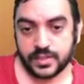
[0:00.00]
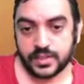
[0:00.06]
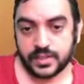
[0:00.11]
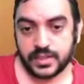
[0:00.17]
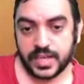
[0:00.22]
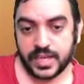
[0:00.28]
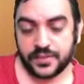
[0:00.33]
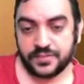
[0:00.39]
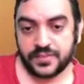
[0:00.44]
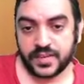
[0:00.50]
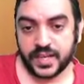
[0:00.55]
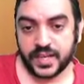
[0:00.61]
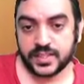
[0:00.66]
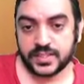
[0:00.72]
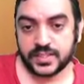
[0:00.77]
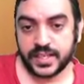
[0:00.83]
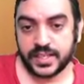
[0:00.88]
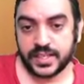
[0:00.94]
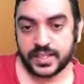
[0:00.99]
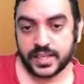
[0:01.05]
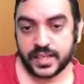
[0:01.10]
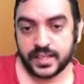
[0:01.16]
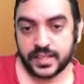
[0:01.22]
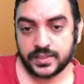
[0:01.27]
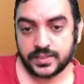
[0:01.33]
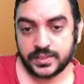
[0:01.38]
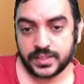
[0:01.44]
left hand side
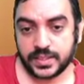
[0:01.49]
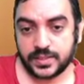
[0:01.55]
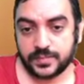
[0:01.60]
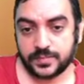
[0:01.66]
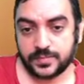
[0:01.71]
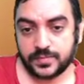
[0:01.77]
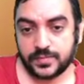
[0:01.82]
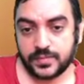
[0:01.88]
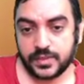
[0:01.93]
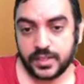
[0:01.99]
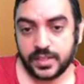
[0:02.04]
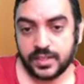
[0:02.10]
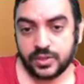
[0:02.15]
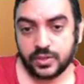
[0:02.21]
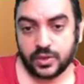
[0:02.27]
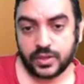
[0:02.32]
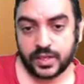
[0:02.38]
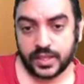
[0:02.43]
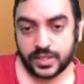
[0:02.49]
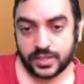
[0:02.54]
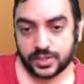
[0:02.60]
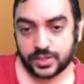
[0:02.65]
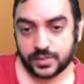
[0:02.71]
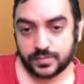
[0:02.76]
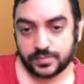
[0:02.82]
currency in quotation.